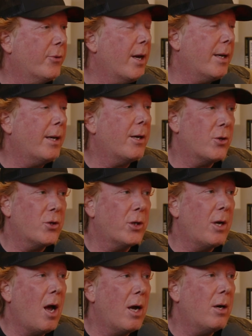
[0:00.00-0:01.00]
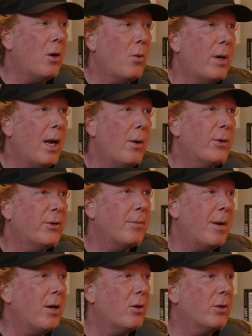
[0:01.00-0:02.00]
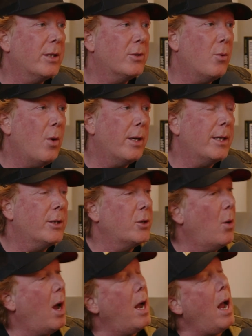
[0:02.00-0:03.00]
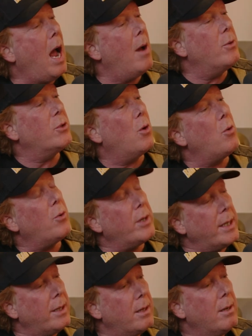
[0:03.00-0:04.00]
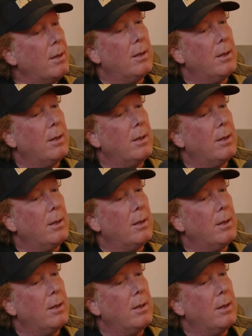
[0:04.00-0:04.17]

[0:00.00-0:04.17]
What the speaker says: psychic in Chicago when I was in my early 20s. So I was already